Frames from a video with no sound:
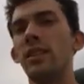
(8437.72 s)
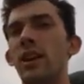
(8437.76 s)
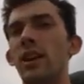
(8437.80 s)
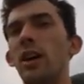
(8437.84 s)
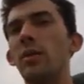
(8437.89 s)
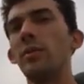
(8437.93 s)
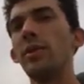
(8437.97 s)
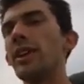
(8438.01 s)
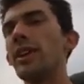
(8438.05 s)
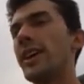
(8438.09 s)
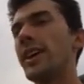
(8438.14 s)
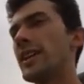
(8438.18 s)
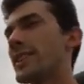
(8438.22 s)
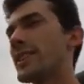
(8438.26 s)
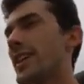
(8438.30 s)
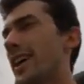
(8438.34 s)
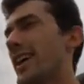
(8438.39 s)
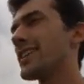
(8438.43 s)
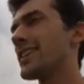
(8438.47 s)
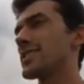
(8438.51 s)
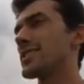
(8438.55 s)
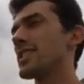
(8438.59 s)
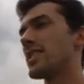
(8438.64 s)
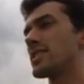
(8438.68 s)
Albeit
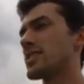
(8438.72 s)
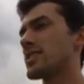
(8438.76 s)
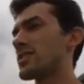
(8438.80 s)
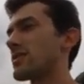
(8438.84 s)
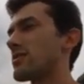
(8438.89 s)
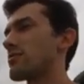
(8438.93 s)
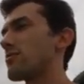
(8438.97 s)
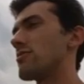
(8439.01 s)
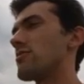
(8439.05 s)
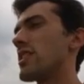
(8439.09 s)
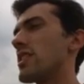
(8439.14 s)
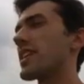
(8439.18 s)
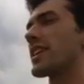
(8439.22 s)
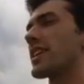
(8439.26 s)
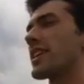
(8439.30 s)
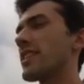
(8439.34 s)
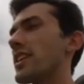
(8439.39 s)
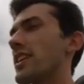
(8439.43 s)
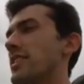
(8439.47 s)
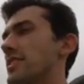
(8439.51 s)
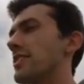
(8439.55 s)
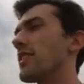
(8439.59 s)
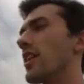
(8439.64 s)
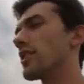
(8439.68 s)
hitchhiking is less
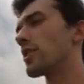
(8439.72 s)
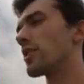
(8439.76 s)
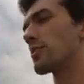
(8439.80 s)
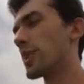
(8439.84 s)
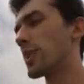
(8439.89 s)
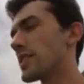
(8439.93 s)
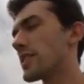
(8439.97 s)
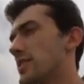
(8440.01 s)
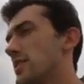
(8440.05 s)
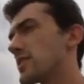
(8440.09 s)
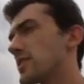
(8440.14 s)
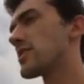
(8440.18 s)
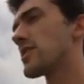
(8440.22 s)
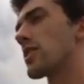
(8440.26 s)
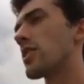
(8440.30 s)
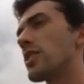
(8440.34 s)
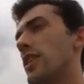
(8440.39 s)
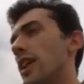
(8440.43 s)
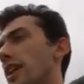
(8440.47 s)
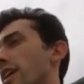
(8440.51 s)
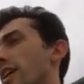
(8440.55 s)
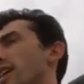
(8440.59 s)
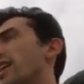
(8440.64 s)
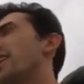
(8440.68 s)
recognized than other places, so
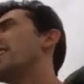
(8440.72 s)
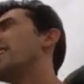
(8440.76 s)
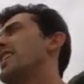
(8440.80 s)
like